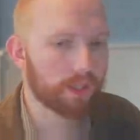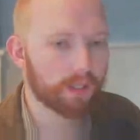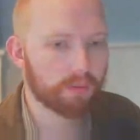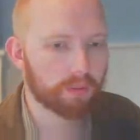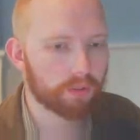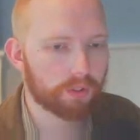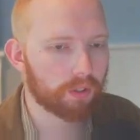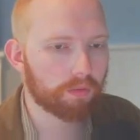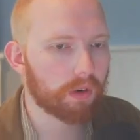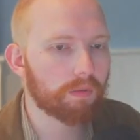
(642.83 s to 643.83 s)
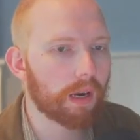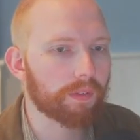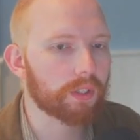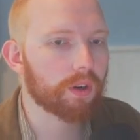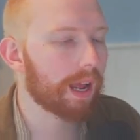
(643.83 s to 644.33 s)
this one's
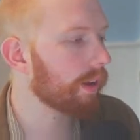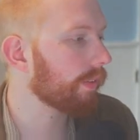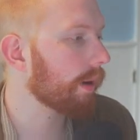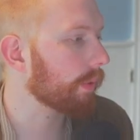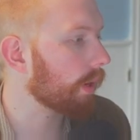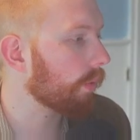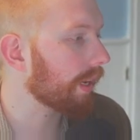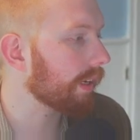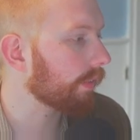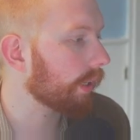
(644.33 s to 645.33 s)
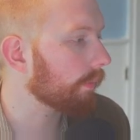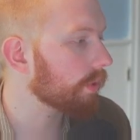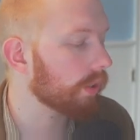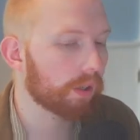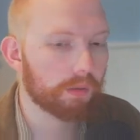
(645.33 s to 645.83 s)
irrelevant. It's not LLVM. We don't want LLVM,
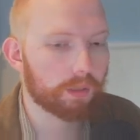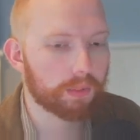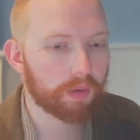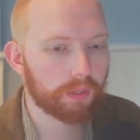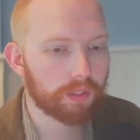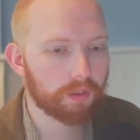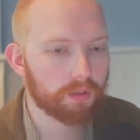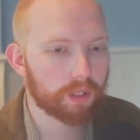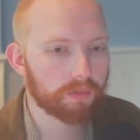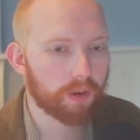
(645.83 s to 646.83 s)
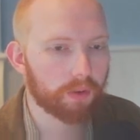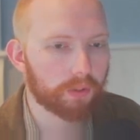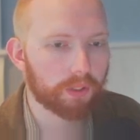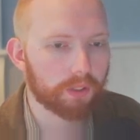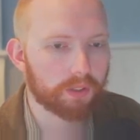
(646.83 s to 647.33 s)
so we don't need to use this for
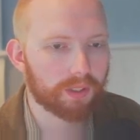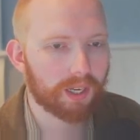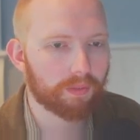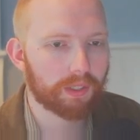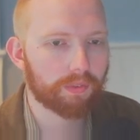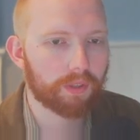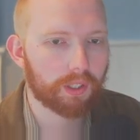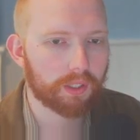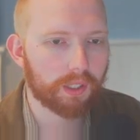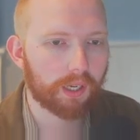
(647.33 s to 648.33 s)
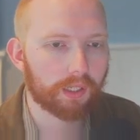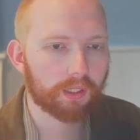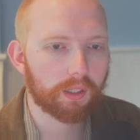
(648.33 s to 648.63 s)
Odin. It's kind of a different thing entirely.